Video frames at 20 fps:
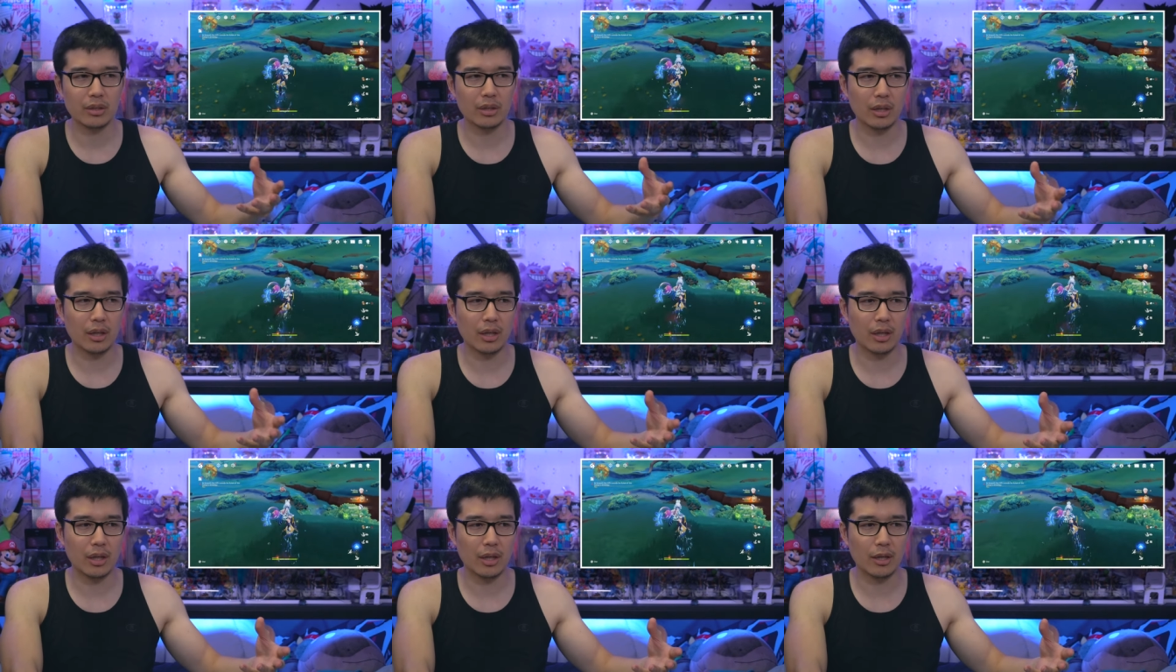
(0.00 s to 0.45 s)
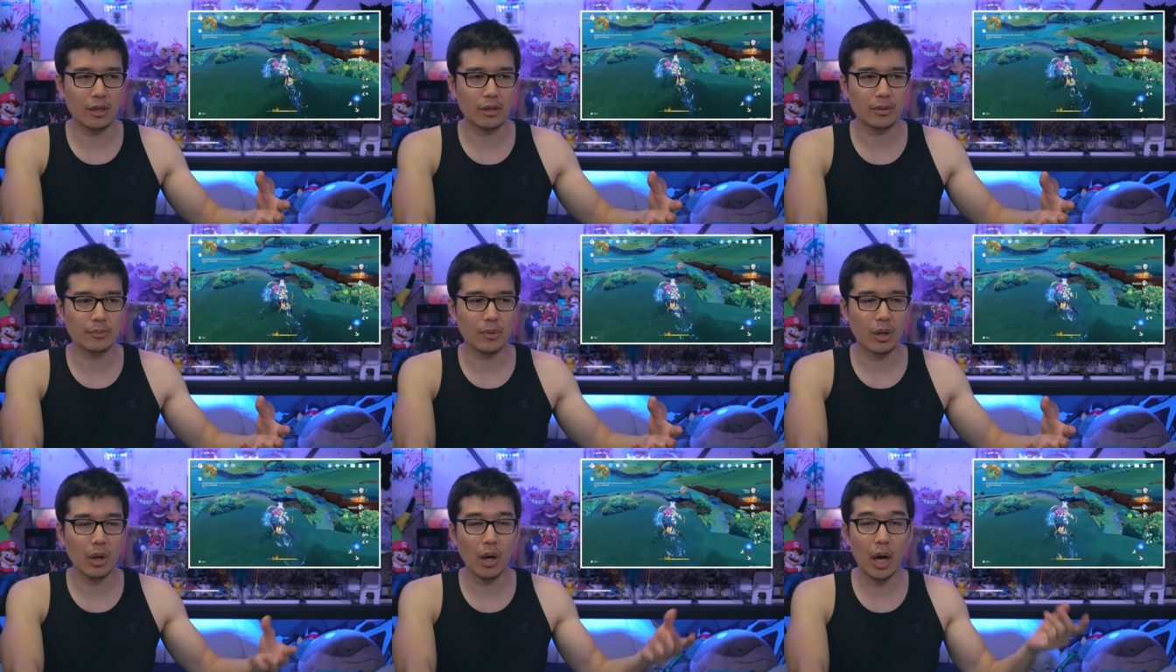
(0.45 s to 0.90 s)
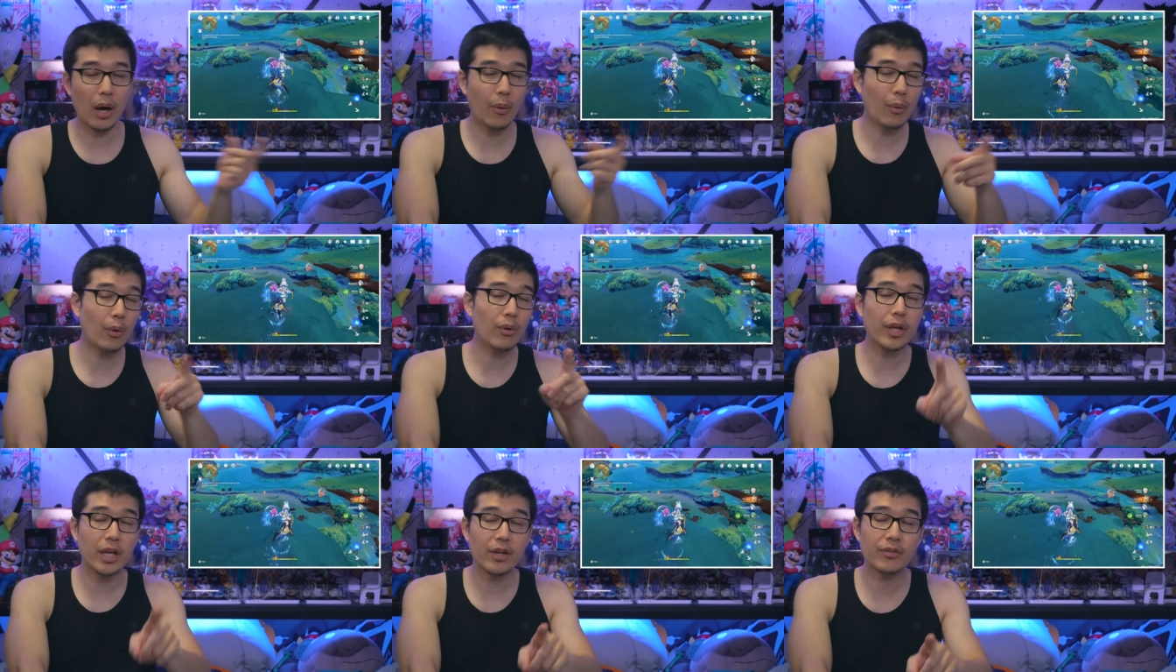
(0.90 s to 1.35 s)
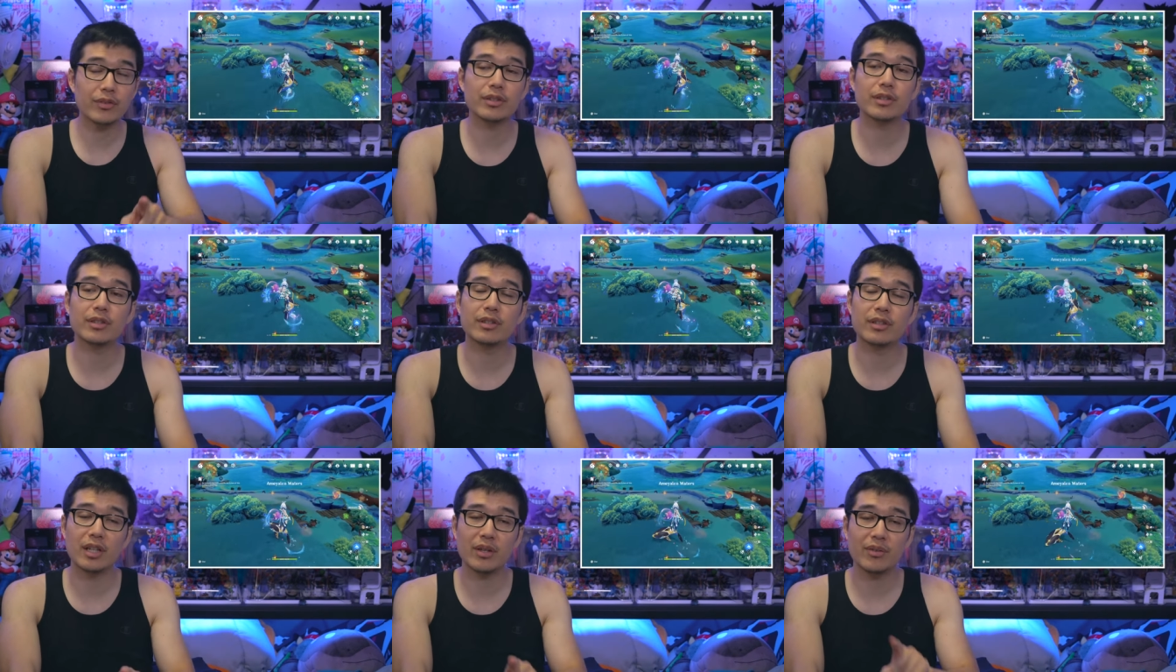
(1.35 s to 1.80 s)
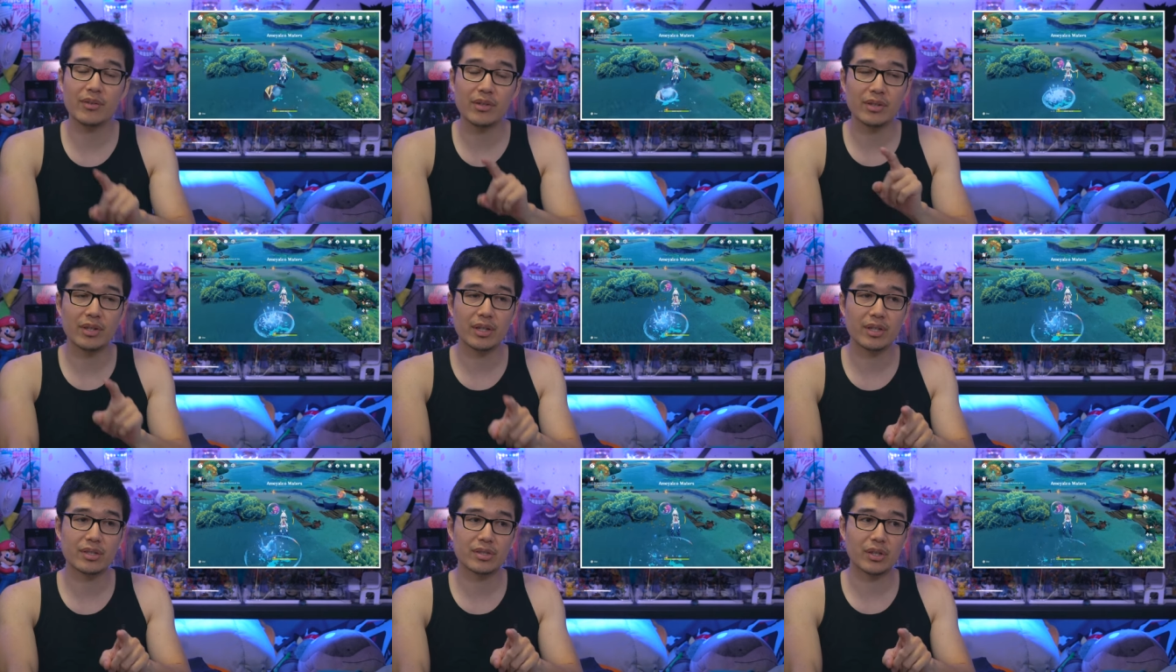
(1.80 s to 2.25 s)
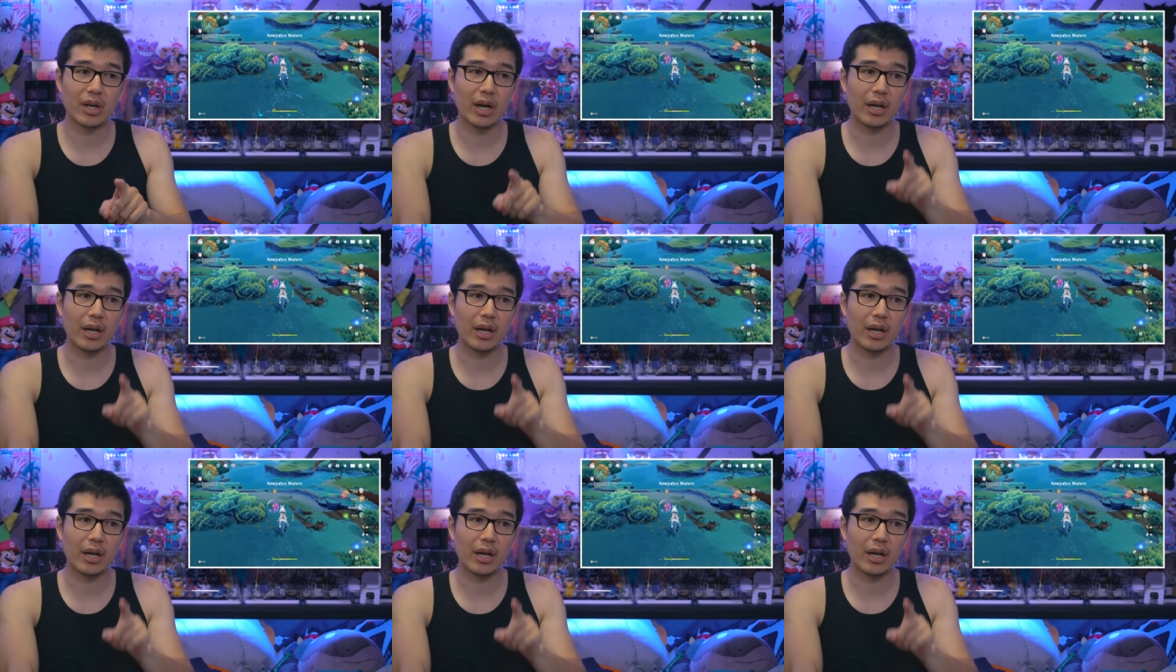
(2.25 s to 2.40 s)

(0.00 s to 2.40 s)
Um, I will give it give it this though.